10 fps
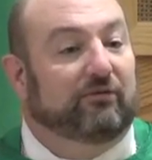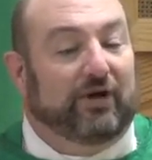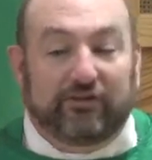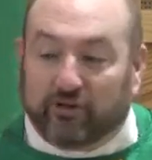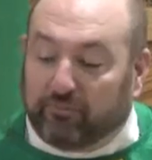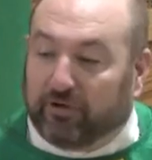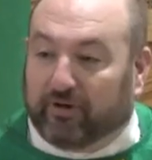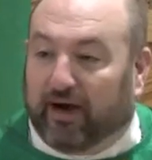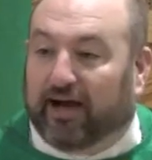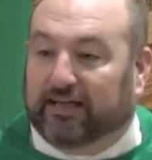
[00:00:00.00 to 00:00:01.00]
Raise up
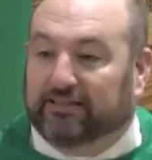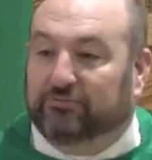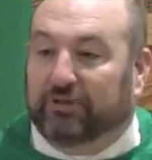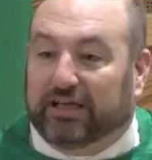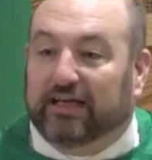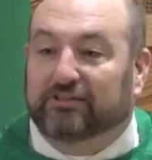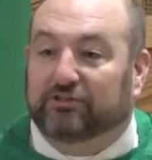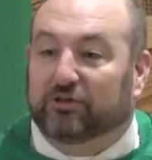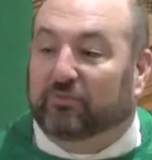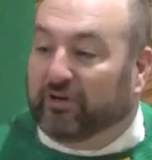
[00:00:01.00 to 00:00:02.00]
your eyes,
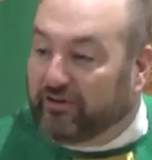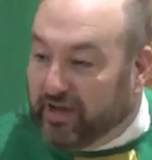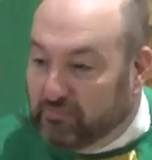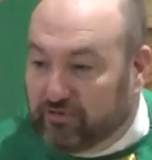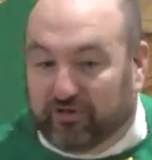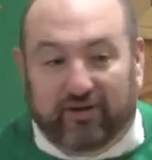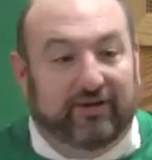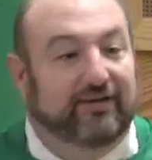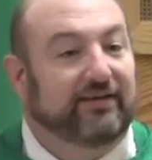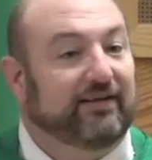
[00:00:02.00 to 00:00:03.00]
because your redemption
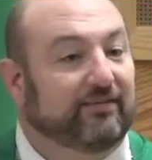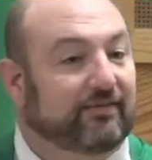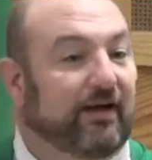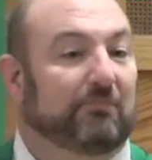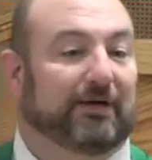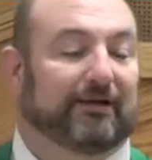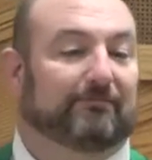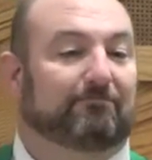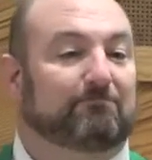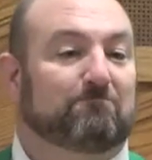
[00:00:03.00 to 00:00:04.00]
is coming.
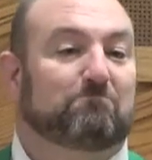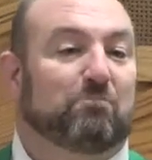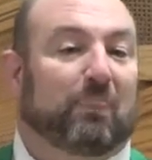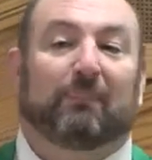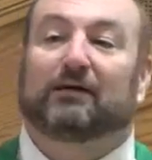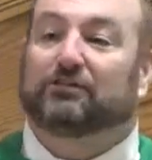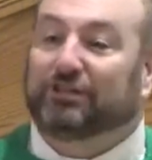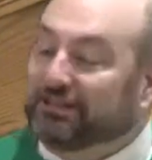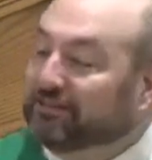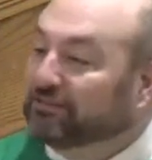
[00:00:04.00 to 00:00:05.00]

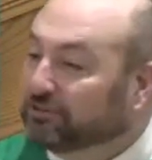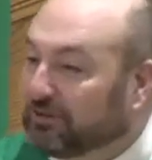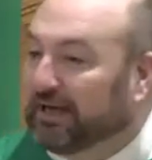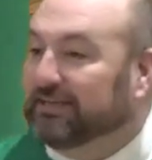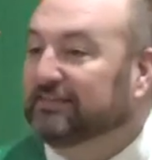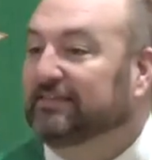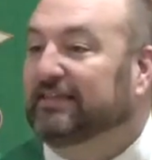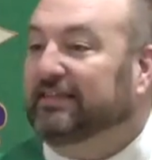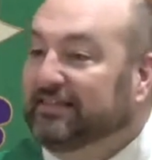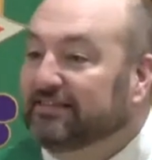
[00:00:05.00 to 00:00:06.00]
Jesus Christ
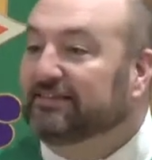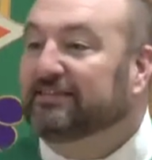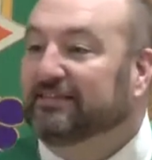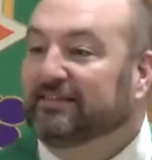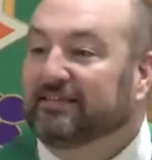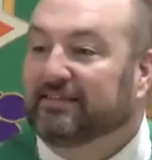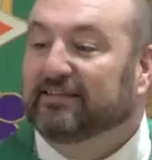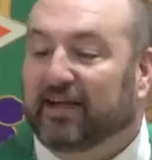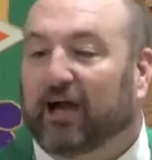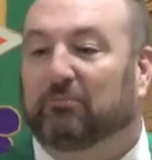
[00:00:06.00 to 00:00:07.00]
is
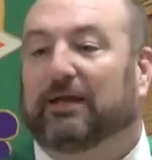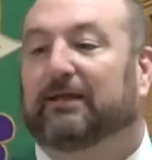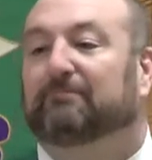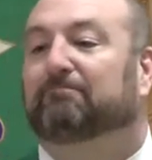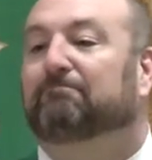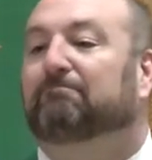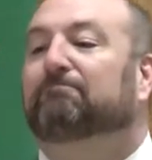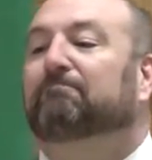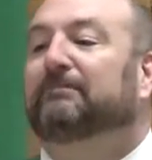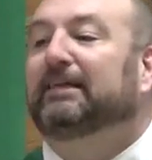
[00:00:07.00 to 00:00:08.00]
coming,
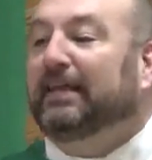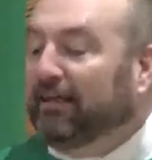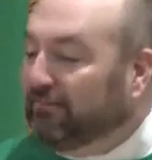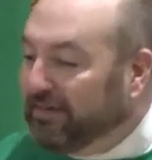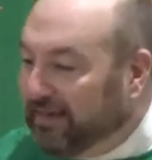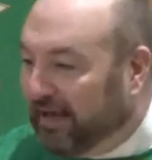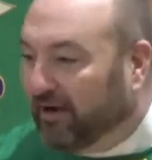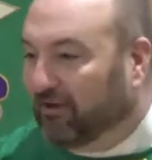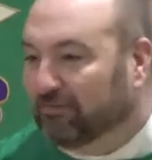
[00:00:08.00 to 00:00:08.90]
even now.